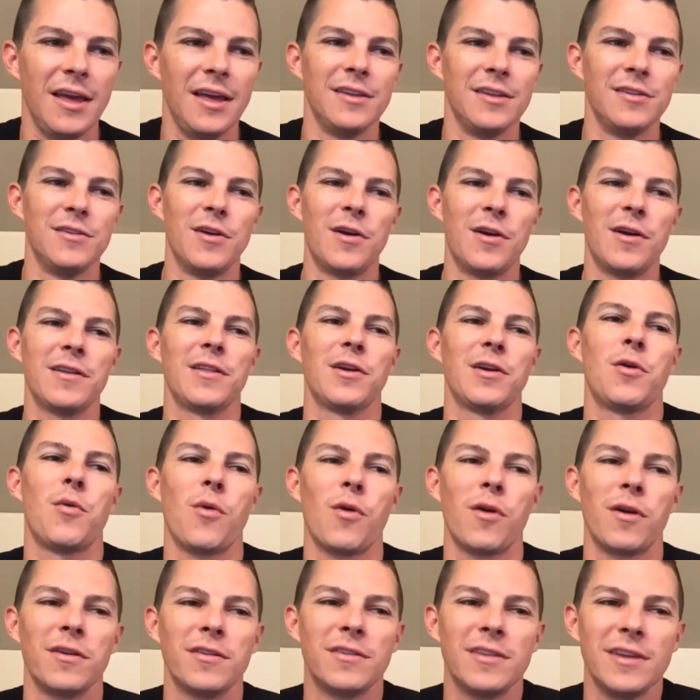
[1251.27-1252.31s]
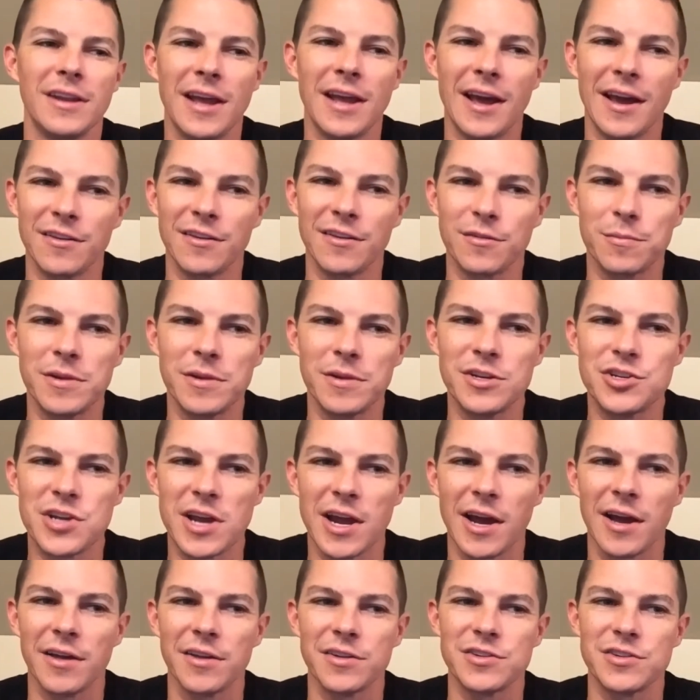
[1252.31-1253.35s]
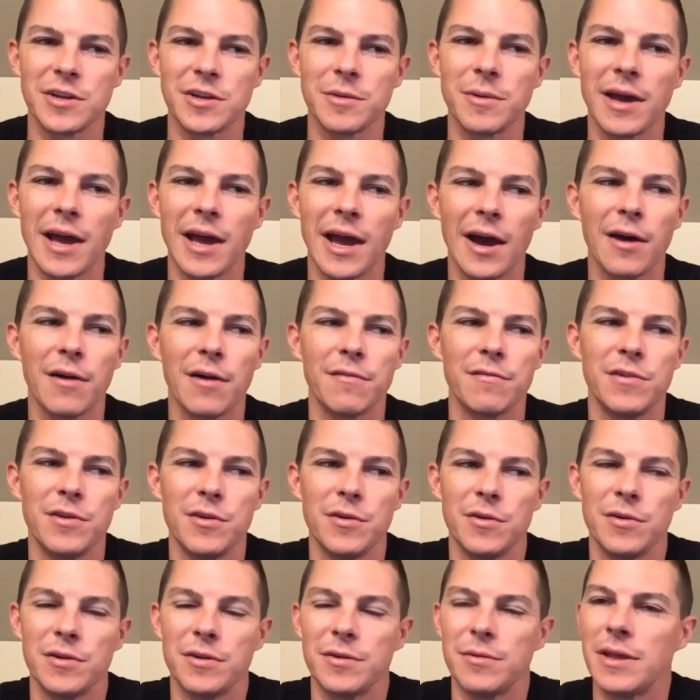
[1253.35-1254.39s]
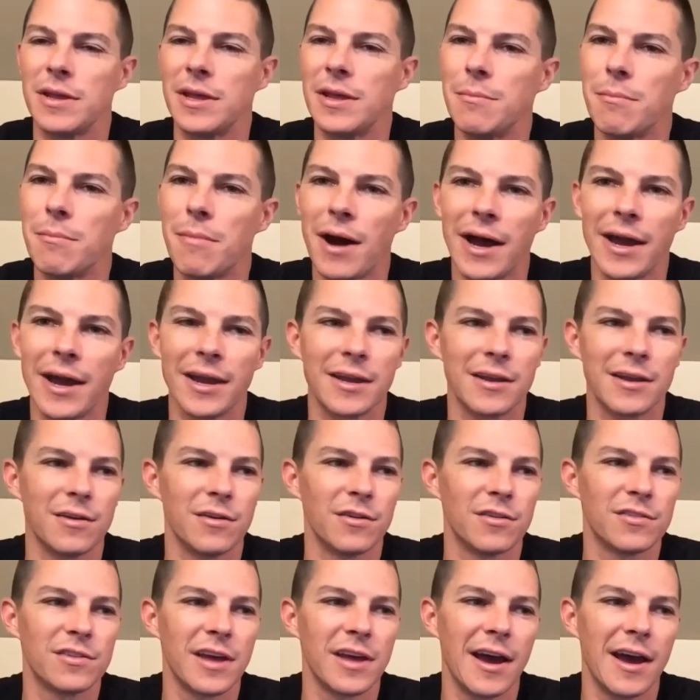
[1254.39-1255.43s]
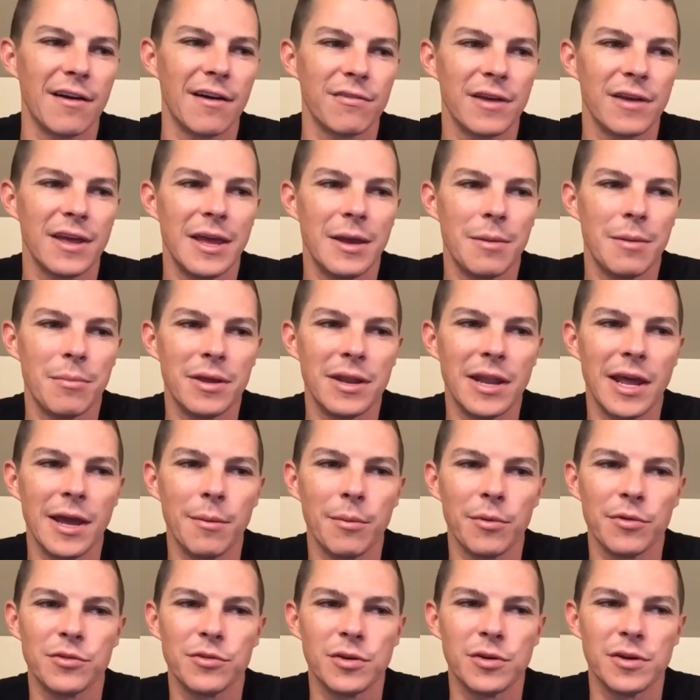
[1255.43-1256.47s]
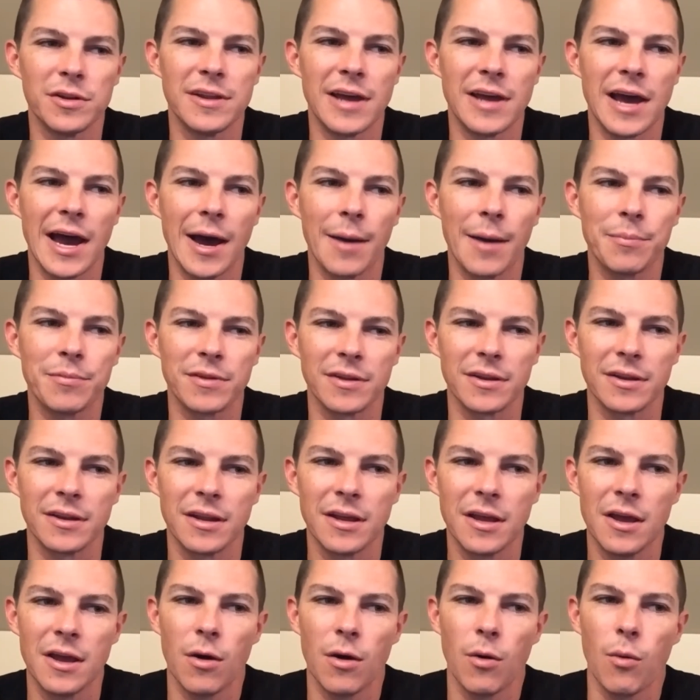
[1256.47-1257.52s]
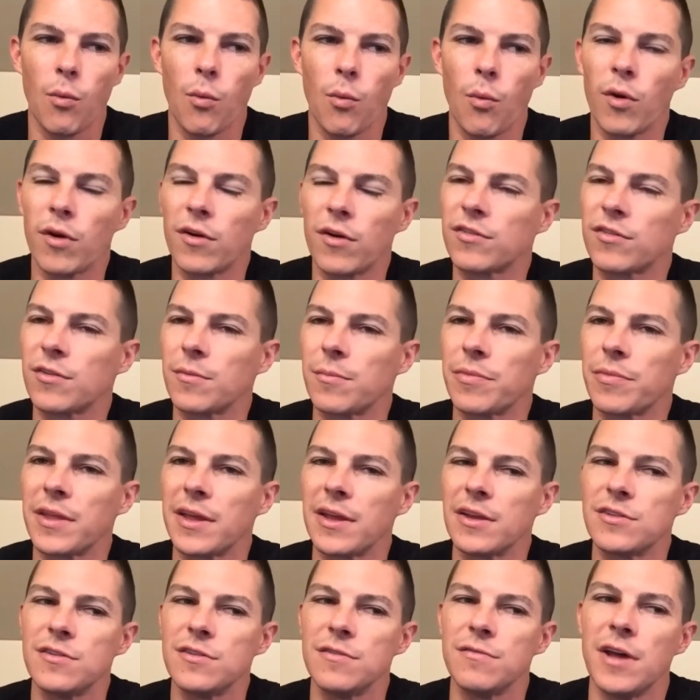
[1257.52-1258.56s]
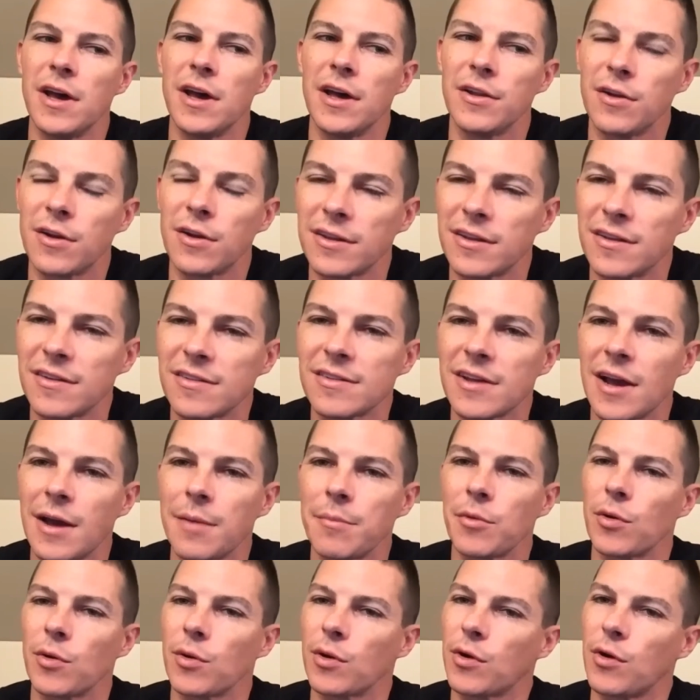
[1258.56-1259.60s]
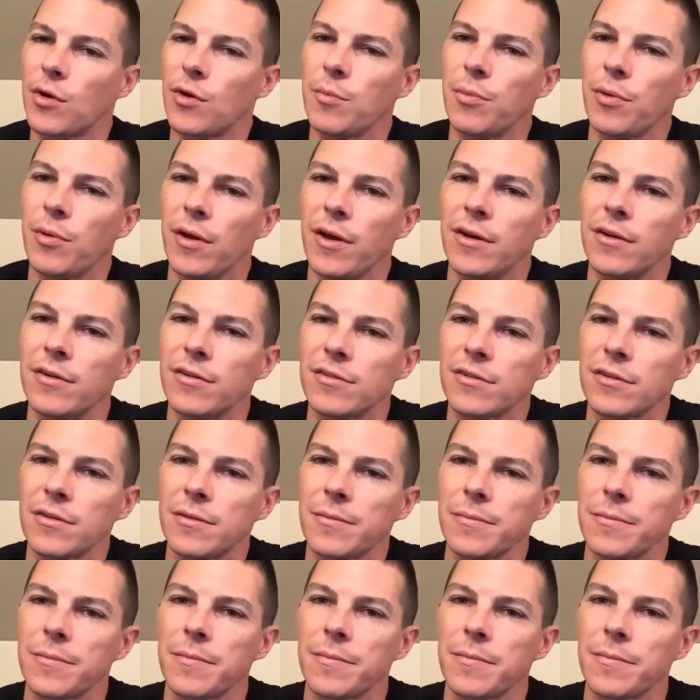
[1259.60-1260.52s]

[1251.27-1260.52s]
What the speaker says: During the quarantine has to be challenging, but how have you and Mike and your staff been able to adapt, and what are some things you've done during this time to recruit players?